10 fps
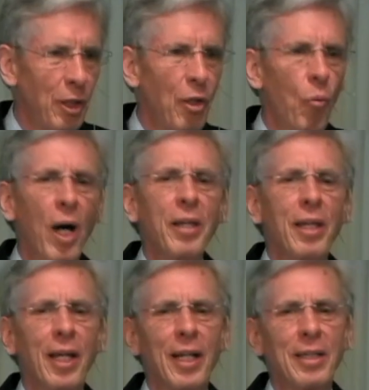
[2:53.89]
One
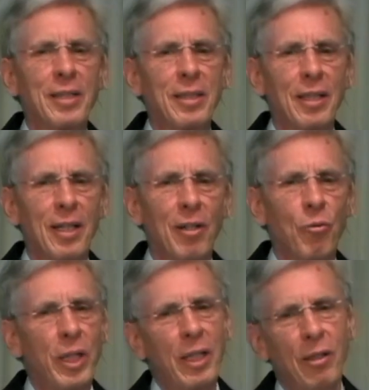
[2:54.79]
that
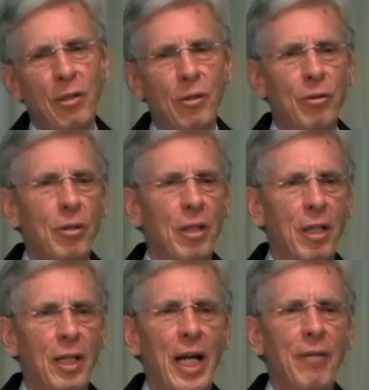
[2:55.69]
we who
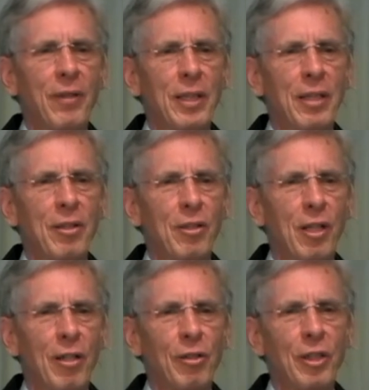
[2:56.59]
are Adventists
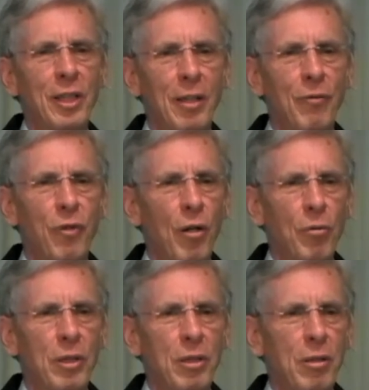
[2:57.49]
are looking
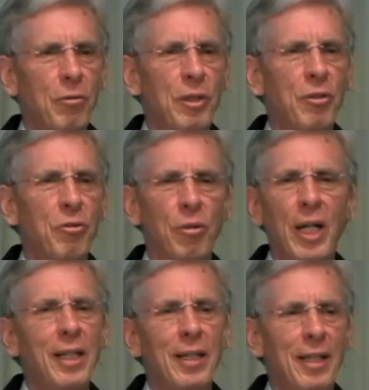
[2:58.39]
forward to with
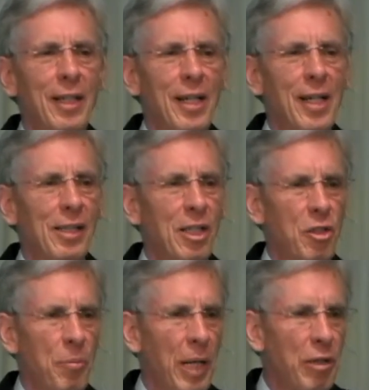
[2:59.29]
great
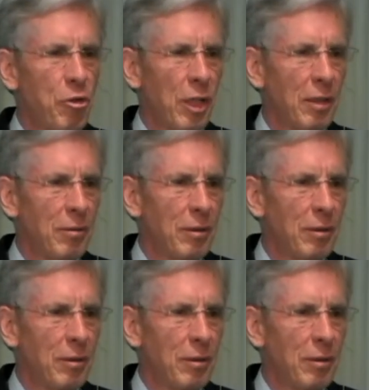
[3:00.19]
anticipation.